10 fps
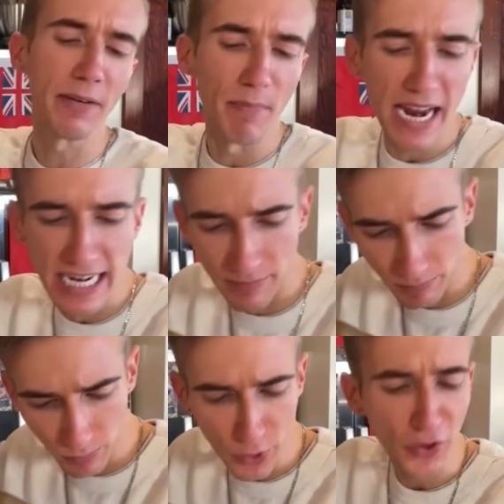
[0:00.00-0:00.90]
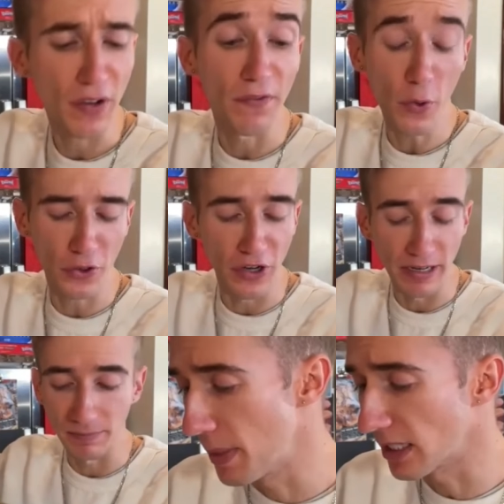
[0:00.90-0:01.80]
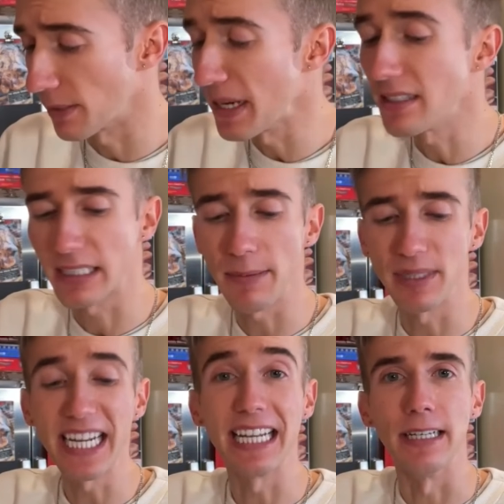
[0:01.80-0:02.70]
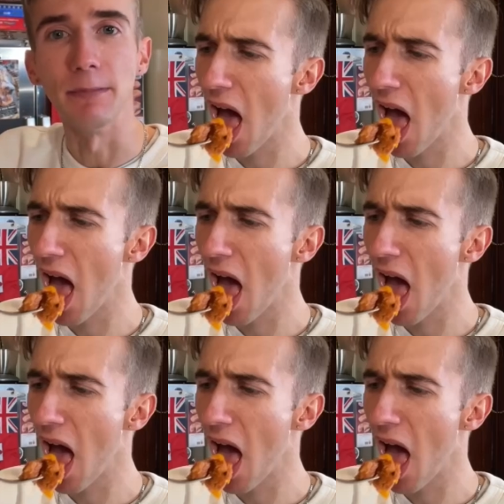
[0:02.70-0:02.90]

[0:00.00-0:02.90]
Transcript: make it, which is unfortunate, because it means some did.